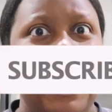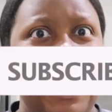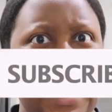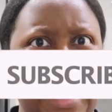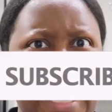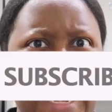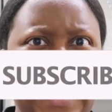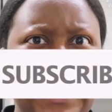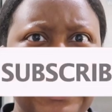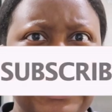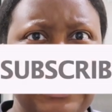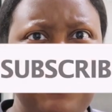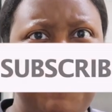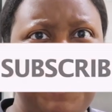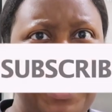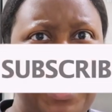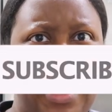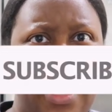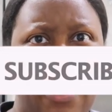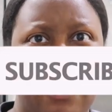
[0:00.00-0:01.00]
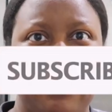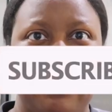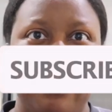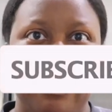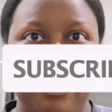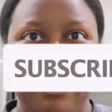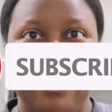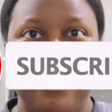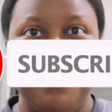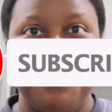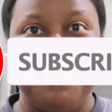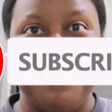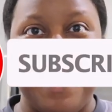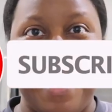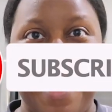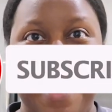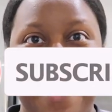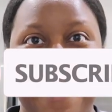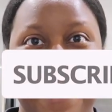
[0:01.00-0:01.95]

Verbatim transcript: And like this video. Sure.